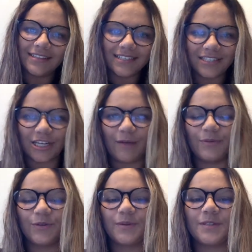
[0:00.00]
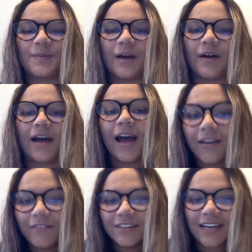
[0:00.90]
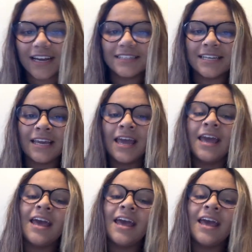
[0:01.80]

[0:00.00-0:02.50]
This chapter was about advertising,